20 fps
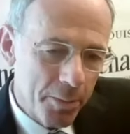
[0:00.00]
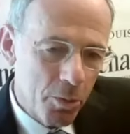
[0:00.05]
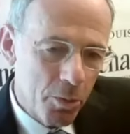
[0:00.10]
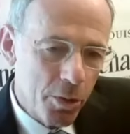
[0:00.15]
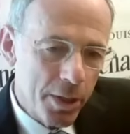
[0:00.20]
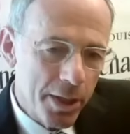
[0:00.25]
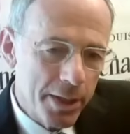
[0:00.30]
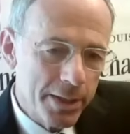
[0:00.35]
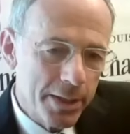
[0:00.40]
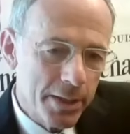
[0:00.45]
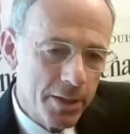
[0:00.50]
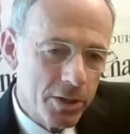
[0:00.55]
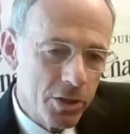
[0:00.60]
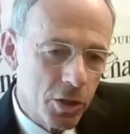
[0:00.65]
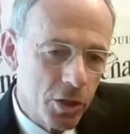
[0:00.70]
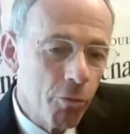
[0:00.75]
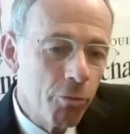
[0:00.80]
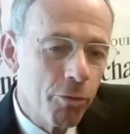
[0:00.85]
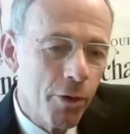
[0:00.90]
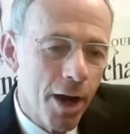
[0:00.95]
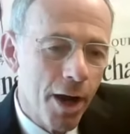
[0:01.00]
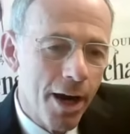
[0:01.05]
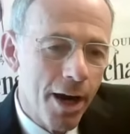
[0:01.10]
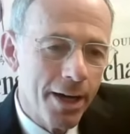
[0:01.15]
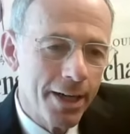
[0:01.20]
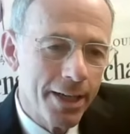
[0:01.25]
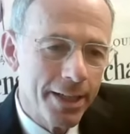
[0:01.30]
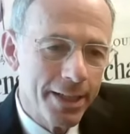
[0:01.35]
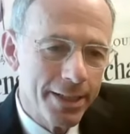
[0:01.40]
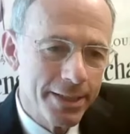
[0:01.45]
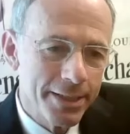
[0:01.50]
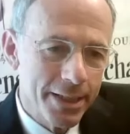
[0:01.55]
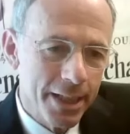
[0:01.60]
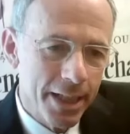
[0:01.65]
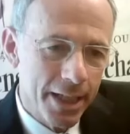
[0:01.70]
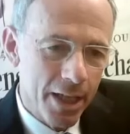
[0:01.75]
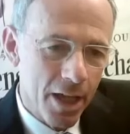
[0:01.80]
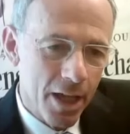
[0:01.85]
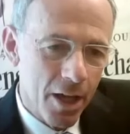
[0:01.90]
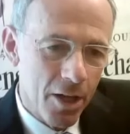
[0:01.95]
book is so far is
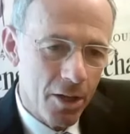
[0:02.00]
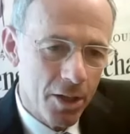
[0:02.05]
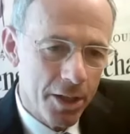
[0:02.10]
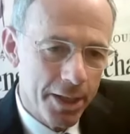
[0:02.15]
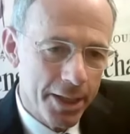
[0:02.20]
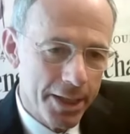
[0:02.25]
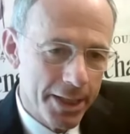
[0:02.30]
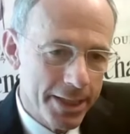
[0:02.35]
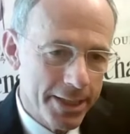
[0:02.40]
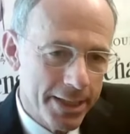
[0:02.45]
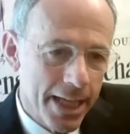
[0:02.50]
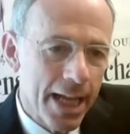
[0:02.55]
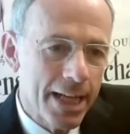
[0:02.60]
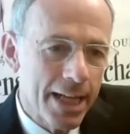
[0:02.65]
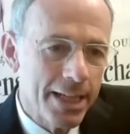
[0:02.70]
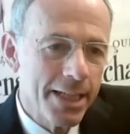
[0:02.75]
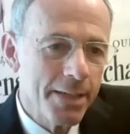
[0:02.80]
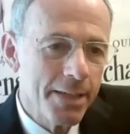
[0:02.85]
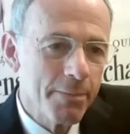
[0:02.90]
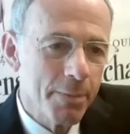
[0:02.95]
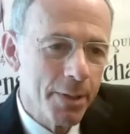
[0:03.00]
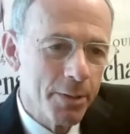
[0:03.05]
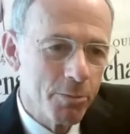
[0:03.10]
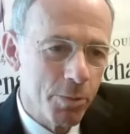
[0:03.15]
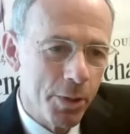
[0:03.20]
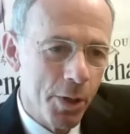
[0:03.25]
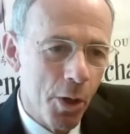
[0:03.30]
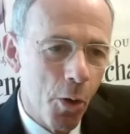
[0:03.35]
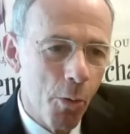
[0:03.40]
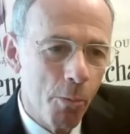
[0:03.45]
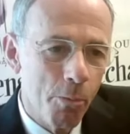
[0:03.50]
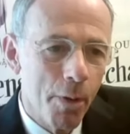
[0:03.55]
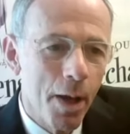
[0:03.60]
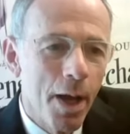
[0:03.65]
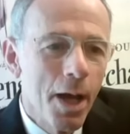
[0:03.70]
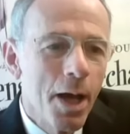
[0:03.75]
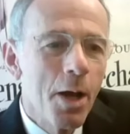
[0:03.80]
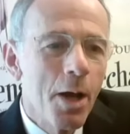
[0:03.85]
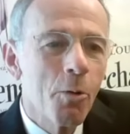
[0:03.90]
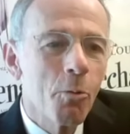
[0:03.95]
only in Italian, but we hope
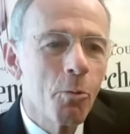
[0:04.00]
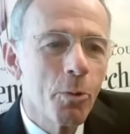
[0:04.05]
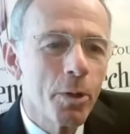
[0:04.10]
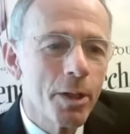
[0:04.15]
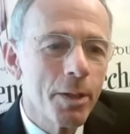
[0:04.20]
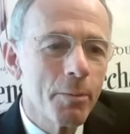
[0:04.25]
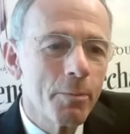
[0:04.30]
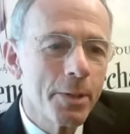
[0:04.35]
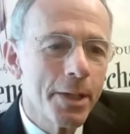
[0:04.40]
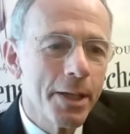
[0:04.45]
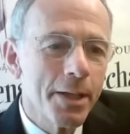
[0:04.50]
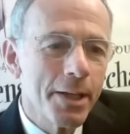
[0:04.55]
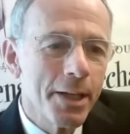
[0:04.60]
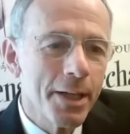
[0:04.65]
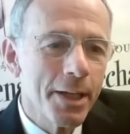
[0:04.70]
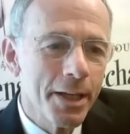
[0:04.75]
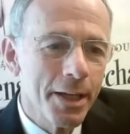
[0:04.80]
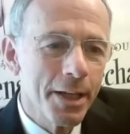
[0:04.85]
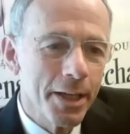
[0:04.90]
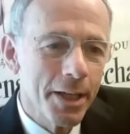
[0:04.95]
will be